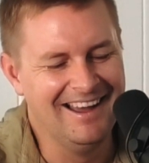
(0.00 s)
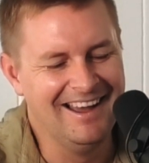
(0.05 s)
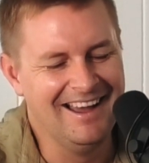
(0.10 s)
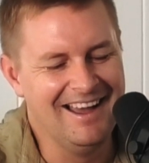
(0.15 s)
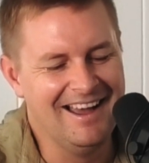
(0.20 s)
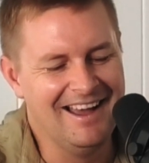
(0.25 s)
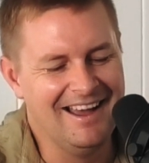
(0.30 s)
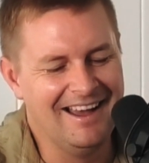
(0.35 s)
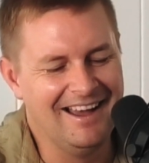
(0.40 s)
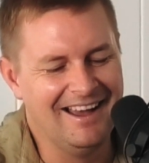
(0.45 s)

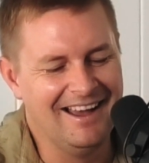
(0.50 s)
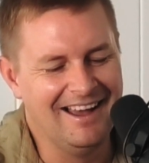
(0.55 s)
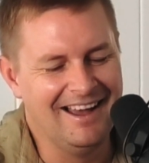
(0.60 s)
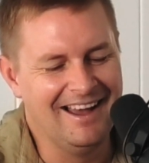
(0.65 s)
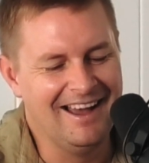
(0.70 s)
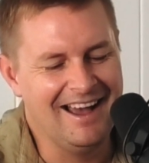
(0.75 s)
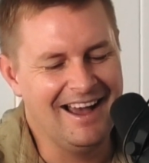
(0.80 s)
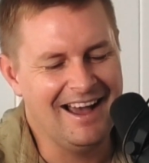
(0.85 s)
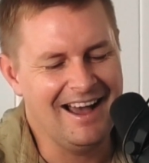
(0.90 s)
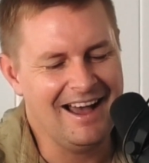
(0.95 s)
that it?
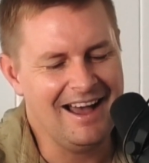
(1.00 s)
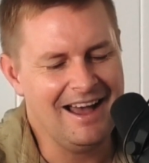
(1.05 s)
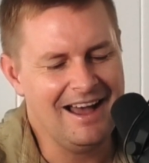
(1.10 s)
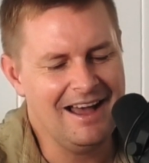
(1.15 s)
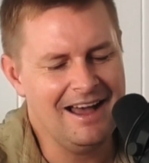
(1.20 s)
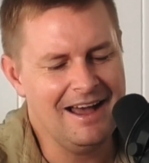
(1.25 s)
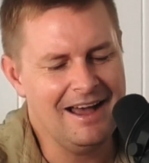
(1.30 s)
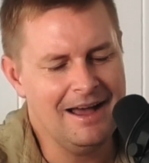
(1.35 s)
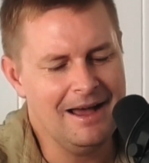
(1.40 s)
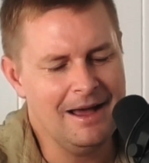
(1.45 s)

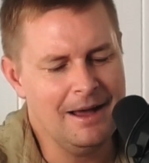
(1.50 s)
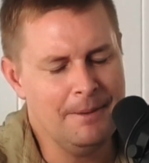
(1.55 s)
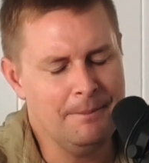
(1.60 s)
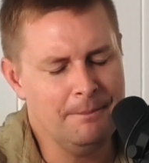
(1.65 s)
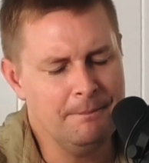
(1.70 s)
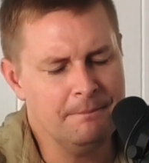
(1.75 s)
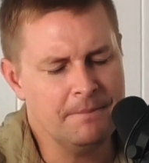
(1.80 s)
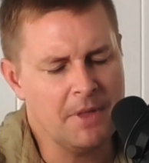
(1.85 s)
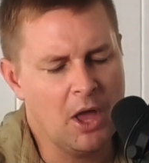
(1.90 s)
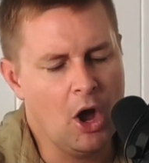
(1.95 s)

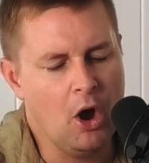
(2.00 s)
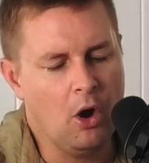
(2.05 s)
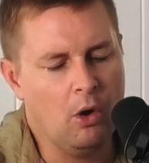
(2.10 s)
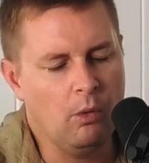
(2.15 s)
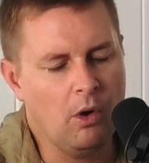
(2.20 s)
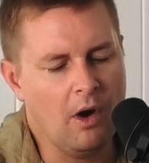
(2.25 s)
Um, no.